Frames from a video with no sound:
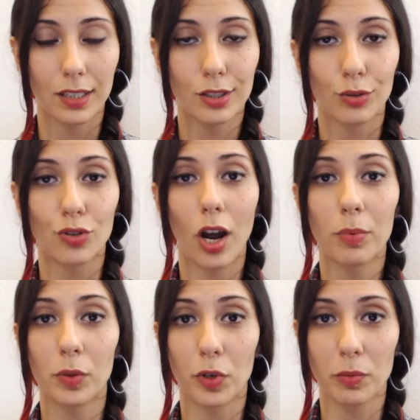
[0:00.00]
is to
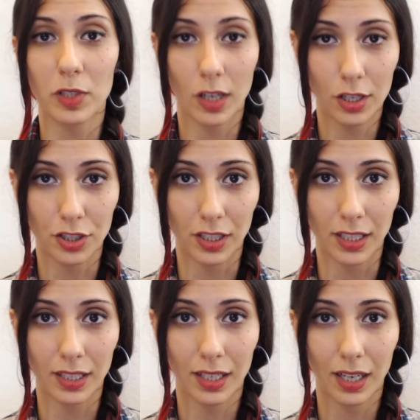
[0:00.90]
drop the word
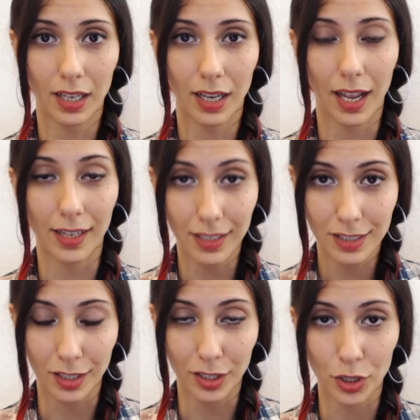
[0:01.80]
misogyny and
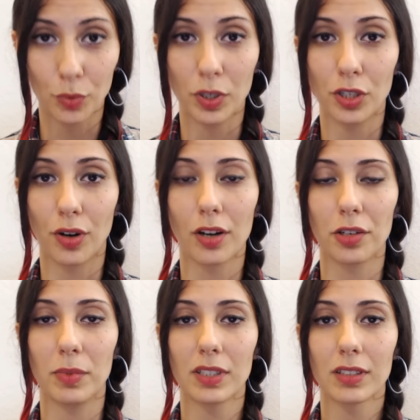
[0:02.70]
instantly you win your
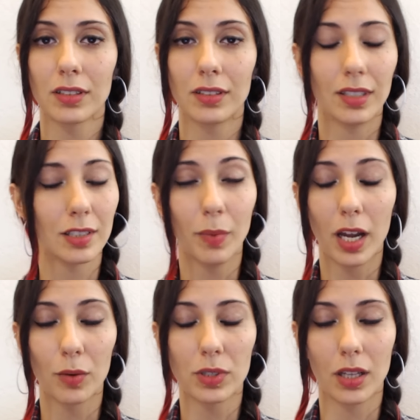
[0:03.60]
argument. It doesn't
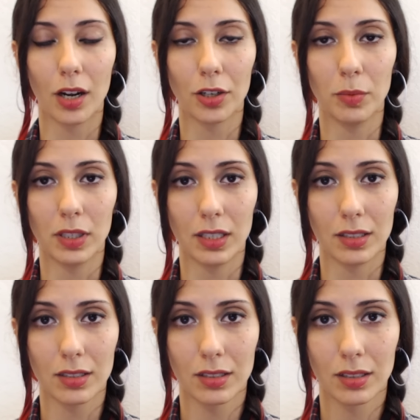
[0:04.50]
matter what that argument
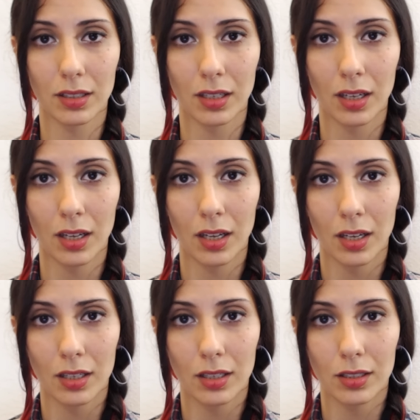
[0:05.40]
is.
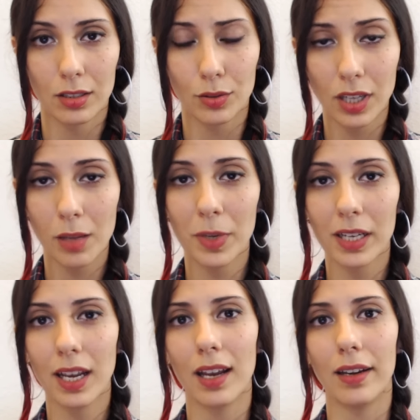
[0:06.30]
So tell
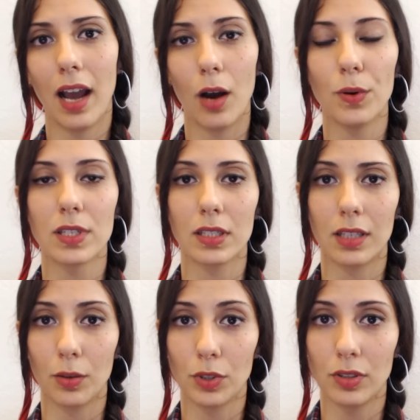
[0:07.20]
me again, how is
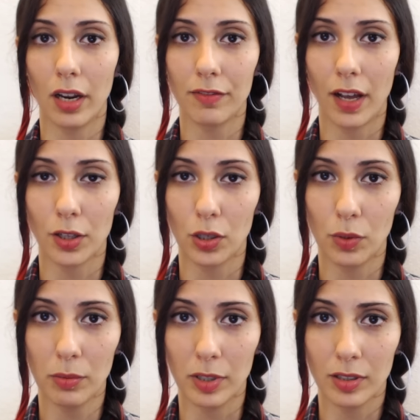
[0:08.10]
it that we do not value
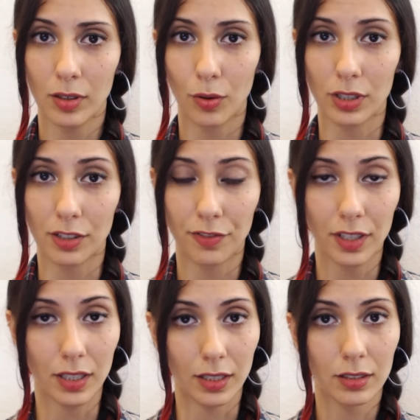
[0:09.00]
women or their
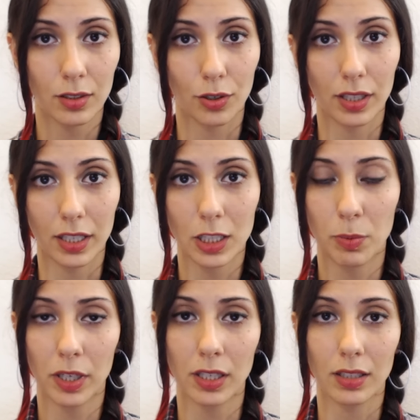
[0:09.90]
feelings or their
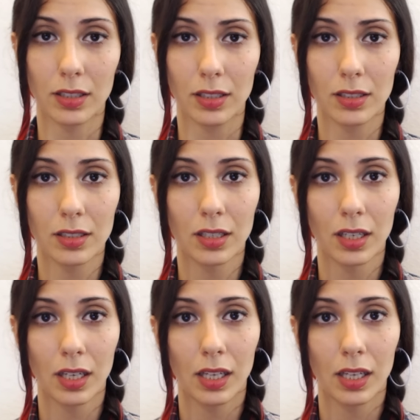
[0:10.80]
experiences